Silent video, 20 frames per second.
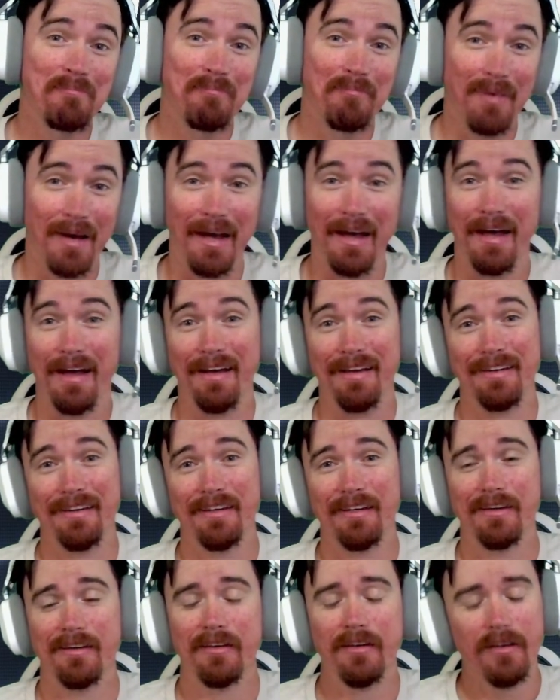back
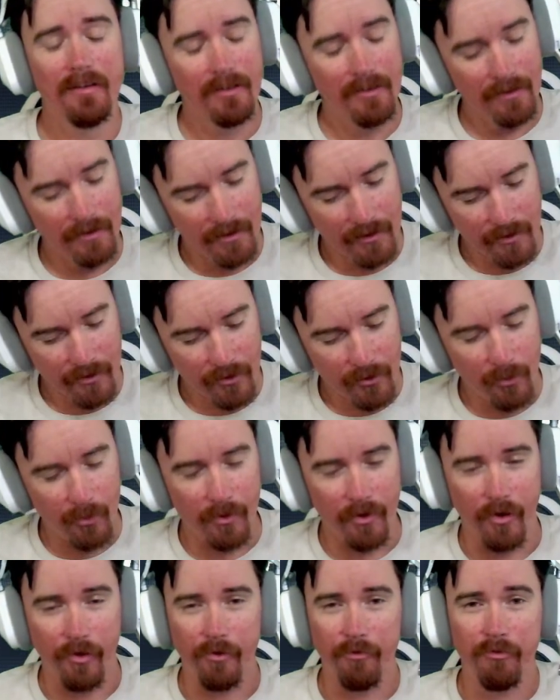to
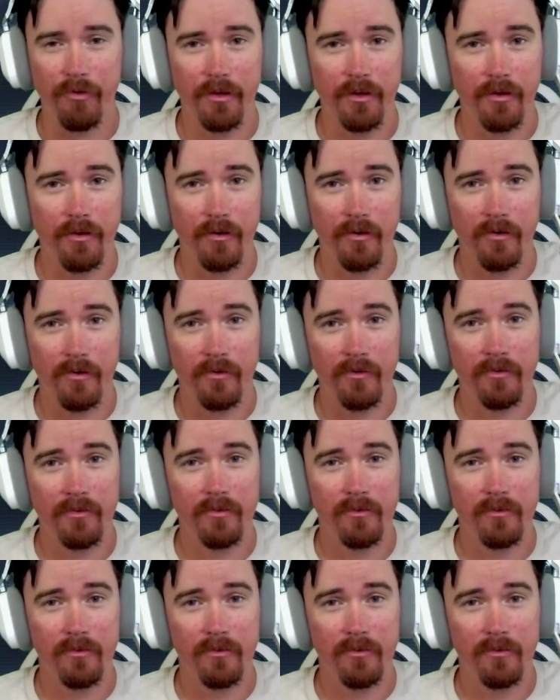another video.